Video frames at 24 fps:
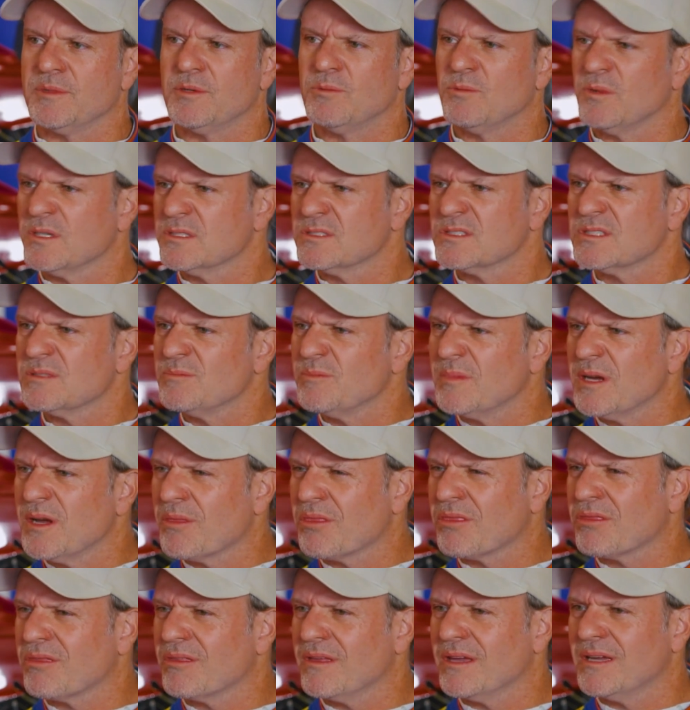I mean, once a
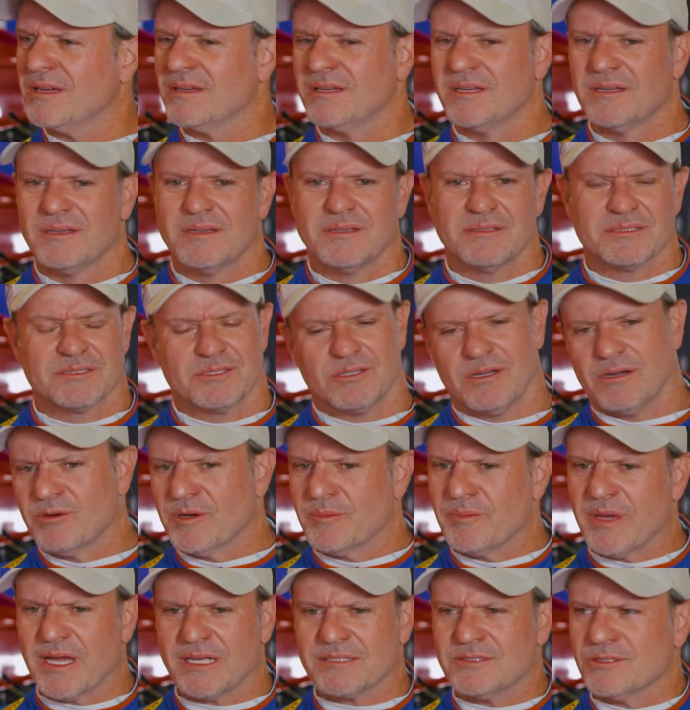month, uh, so I
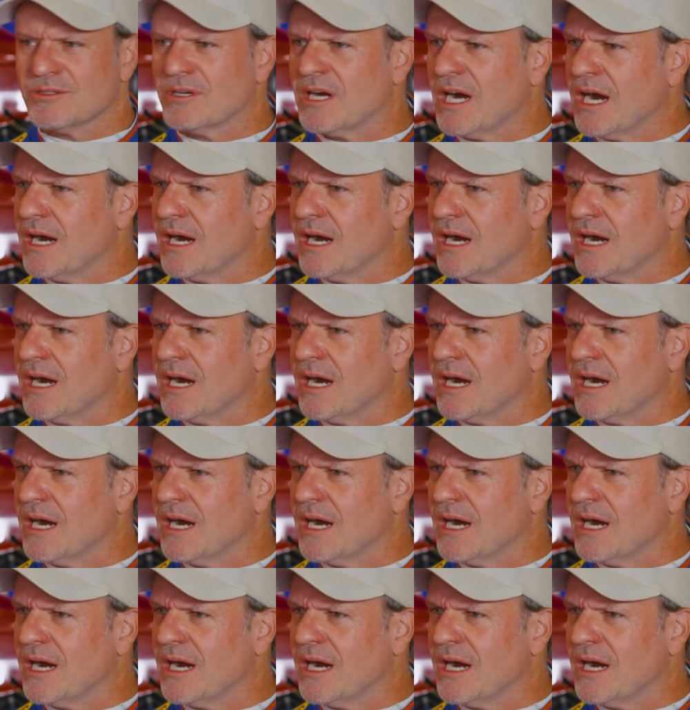went back to